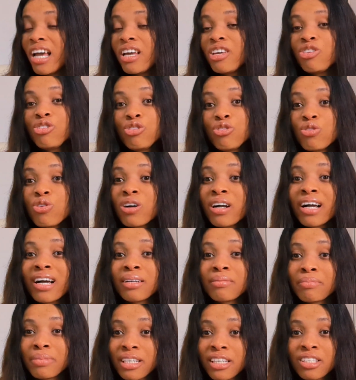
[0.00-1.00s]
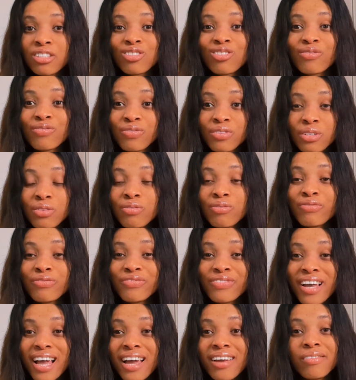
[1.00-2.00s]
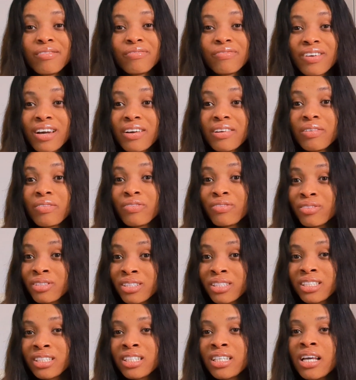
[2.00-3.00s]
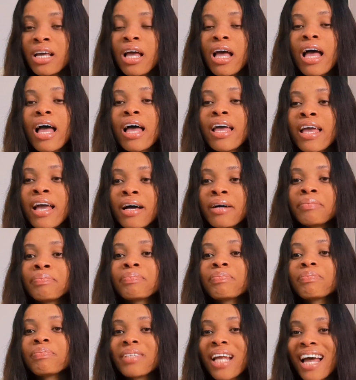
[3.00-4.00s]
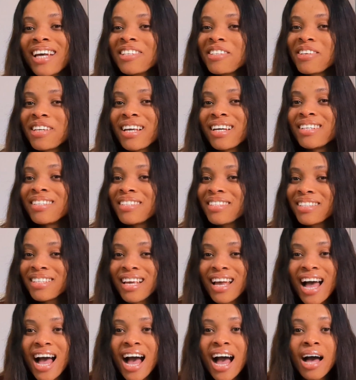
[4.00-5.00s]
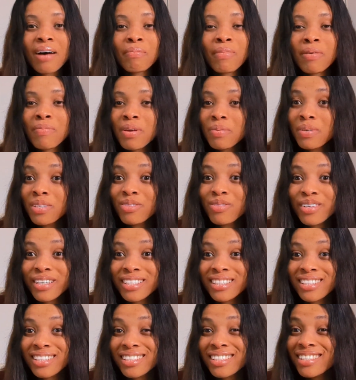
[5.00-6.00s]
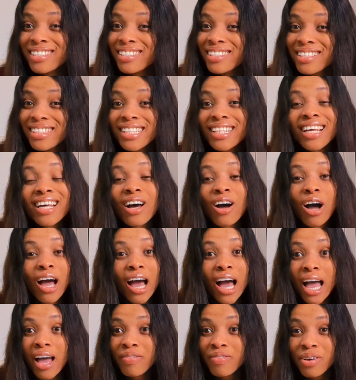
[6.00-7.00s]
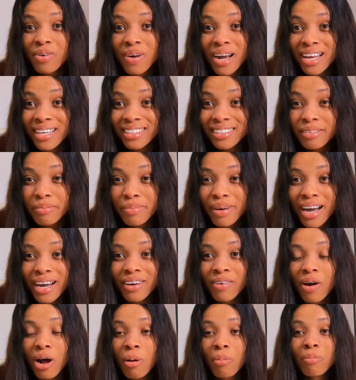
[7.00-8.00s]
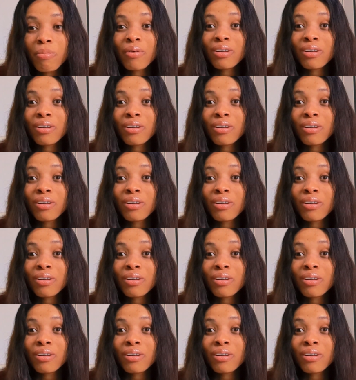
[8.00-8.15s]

you can begin to feel very very funny yeah as you can see I, I, my baby's voice is everywhere in the background